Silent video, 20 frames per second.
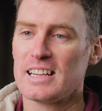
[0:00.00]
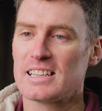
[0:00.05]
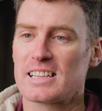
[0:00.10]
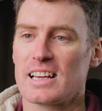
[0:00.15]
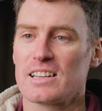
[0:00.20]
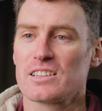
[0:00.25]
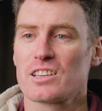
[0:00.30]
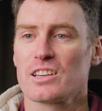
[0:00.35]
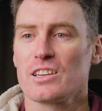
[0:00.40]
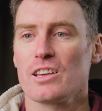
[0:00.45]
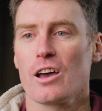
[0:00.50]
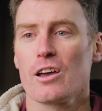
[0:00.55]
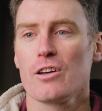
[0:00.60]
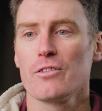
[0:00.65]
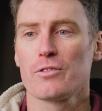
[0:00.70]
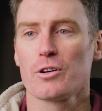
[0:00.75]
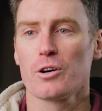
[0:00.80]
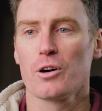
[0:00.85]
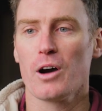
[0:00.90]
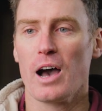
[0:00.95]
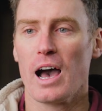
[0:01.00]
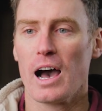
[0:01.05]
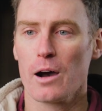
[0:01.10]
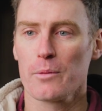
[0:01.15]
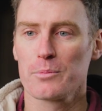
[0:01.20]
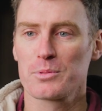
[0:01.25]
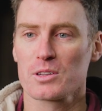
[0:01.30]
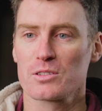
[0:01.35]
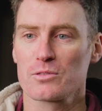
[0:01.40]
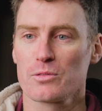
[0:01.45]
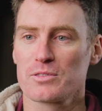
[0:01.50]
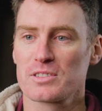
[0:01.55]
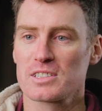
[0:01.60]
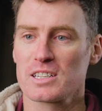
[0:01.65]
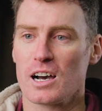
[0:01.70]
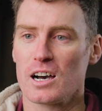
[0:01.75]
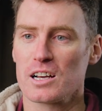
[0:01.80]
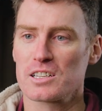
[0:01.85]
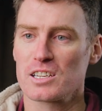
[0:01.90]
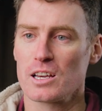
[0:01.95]
Centre Yeovil helped us with
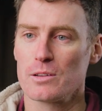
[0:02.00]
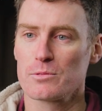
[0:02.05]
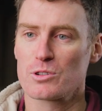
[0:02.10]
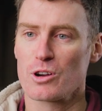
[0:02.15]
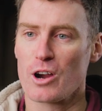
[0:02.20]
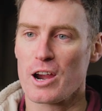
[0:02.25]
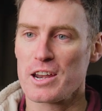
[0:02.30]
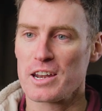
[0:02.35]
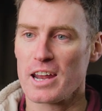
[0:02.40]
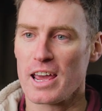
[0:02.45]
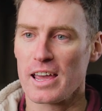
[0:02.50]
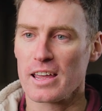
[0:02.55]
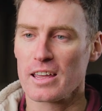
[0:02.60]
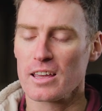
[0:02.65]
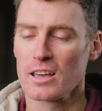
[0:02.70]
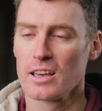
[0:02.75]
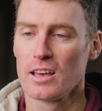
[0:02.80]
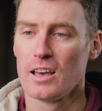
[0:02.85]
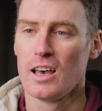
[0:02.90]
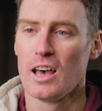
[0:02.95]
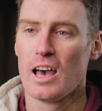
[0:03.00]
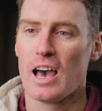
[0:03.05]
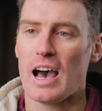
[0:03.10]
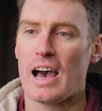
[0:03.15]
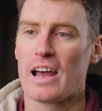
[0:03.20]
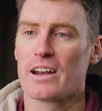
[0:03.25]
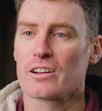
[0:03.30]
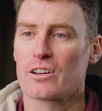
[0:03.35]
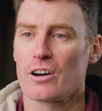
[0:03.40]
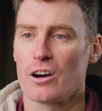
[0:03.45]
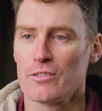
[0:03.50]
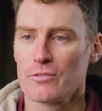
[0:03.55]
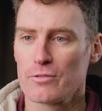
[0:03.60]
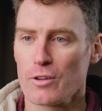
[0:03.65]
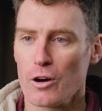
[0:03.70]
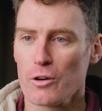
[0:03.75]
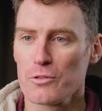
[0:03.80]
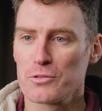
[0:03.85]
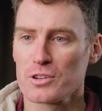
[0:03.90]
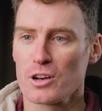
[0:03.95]
startup training and got
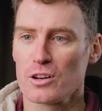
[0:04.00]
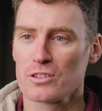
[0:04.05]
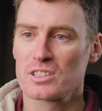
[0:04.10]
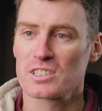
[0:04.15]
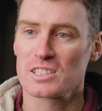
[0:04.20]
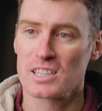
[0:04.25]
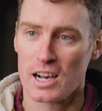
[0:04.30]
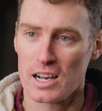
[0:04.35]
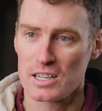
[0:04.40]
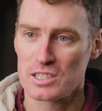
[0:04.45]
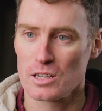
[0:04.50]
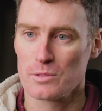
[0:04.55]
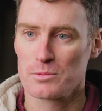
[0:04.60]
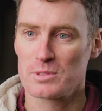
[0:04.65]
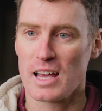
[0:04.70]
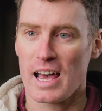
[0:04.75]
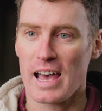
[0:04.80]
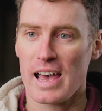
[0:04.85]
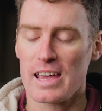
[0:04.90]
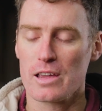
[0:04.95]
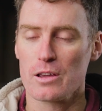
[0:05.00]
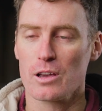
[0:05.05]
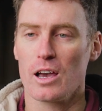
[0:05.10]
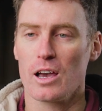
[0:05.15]
involved on startup day,